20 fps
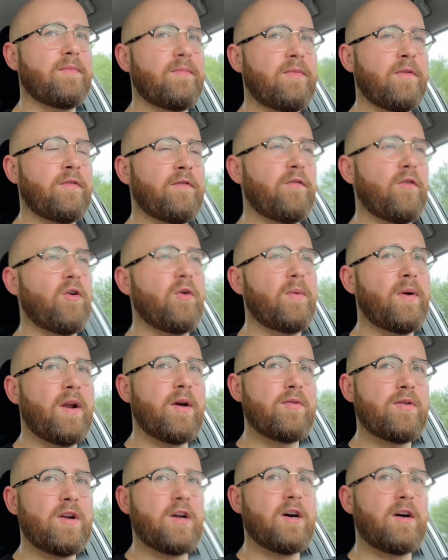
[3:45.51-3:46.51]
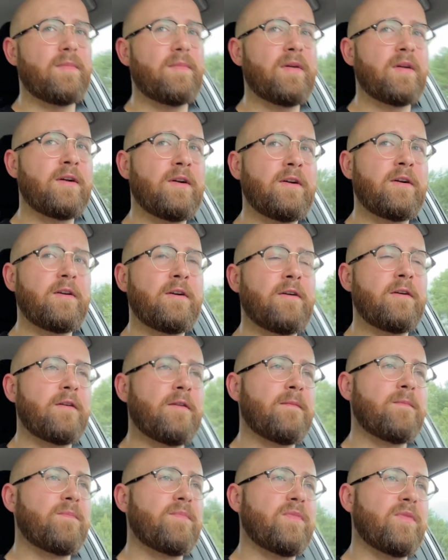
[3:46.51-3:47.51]
Before, when I went up,
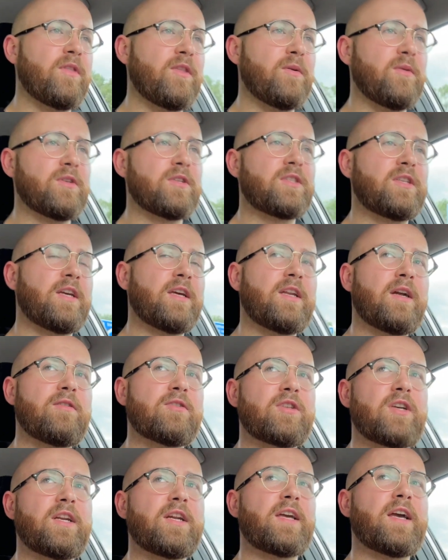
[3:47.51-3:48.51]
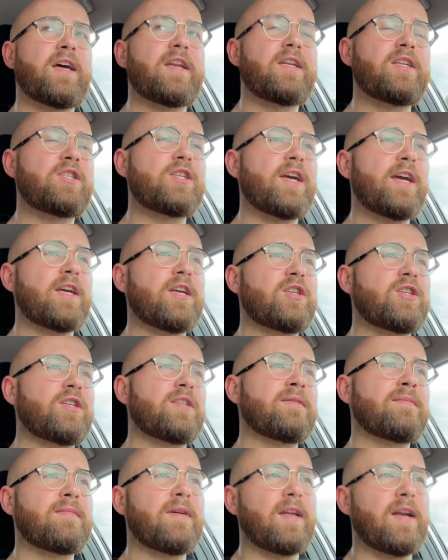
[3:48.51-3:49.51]
they were saying I was going to get an
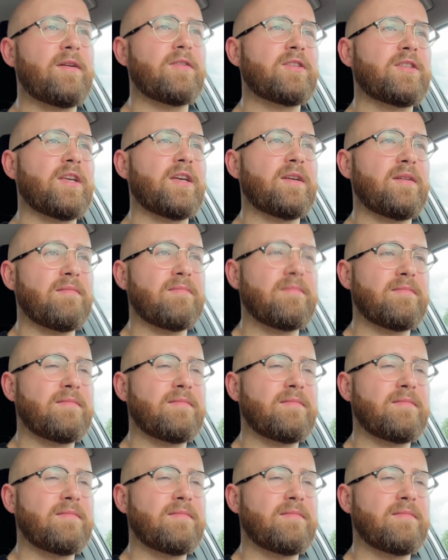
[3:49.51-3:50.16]
injection, and I was like,